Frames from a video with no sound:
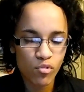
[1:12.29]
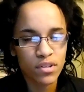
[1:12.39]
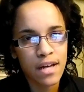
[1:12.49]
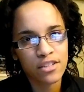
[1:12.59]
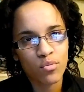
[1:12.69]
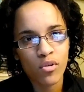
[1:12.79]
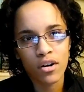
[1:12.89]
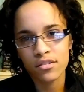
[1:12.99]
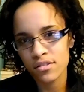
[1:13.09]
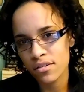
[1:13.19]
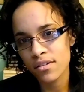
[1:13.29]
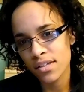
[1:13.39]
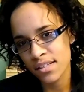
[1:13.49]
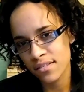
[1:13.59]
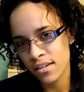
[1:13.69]
Well, that's what
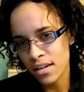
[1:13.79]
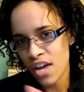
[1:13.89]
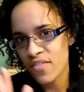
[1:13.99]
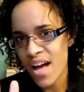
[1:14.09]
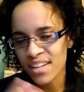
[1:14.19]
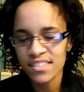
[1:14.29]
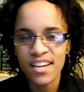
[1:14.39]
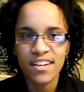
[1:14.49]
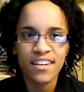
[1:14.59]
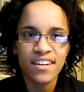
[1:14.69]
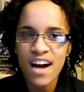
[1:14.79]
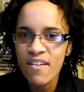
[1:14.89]
the life hack said.